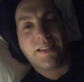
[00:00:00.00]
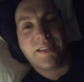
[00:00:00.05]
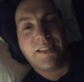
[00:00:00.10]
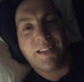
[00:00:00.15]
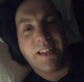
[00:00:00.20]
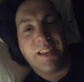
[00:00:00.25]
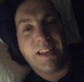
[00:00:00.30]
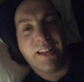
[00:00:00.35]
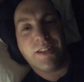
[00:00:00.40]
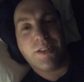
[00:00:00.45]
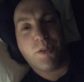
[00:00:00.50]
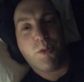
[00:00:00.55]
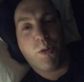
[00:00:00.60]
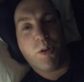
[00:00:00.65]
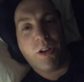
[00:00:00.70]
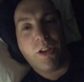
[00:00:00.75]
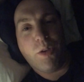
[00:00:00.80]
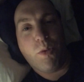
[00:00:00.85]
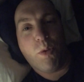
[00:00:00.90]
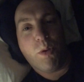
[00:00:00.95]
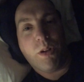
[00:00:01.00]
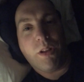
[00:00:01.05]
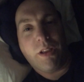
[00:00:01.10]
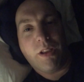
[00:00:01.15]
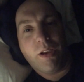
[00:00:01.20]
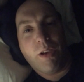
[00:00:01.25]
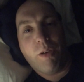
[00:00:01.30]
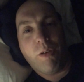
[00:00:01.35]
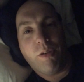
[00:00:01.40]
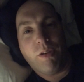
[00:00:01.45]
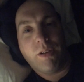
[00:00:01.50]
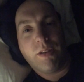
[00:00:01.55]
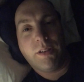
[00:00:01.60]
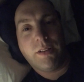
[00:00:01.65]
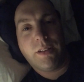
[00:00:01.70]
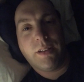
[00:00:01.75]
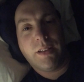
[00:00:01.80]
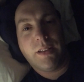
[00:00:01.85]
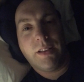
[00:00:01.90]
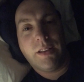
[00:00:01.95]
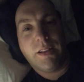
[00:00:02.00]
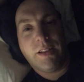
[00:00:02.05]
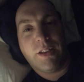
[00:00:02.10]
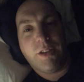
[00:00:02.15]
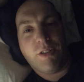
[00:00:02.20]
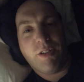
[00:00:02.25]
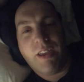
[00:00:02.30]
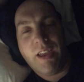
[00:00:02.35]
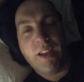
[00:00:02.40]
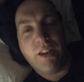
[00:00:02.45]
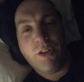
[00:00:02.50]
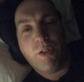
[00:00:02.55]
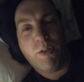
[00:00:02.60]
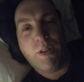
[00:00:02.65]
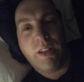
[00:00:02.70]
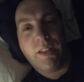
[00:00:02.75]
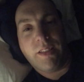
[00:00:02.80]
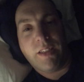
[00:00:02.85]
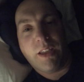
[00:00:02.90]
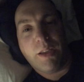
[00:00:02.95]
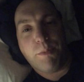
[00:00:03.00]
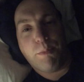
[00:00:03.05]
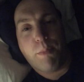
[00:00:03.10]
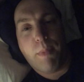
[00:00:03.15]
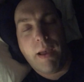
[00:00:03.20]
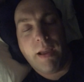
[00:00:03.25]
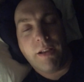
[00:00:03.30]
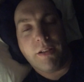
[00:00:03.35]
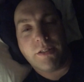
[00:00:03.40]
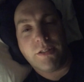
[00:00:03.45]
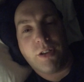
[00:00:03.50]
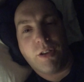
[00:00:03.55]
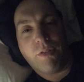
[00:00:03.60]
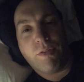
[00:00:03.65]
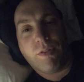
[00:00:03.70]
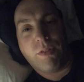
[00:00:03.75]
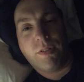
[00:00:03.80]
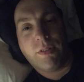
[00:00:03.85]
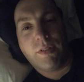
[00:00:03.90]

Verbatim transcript: to get to where you want to go. You can't do anything by yourself.